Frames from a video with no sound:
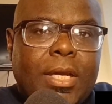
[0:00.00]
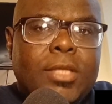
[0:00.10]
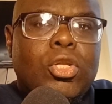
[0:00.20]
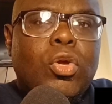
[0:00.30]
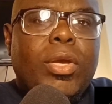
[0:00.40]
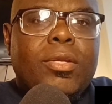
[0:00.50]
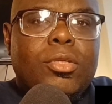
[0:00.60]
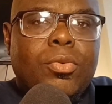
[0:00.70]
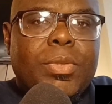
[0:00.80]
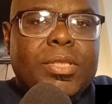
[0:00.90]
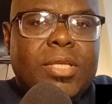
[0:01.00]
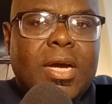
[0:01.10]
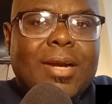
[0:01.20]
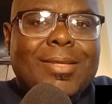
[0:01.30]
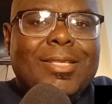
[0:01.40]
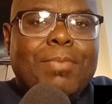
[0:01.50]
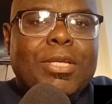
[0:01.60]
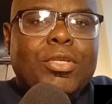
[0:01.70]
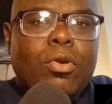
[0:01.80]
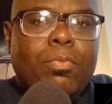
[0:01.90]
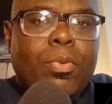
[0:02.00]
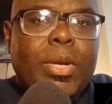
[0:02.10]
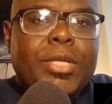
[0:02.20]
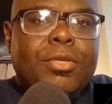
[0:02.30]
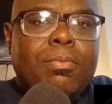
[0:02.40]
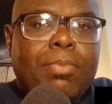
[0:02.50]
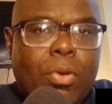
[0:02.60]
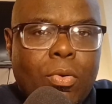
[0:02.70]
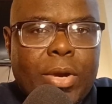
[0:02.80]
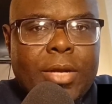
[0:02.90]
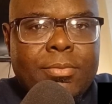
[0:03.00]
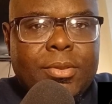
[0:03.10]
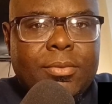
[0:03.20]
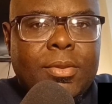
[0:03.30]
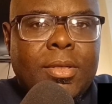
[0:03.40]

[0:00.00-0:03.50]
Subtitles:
is looking to restart a special operation programs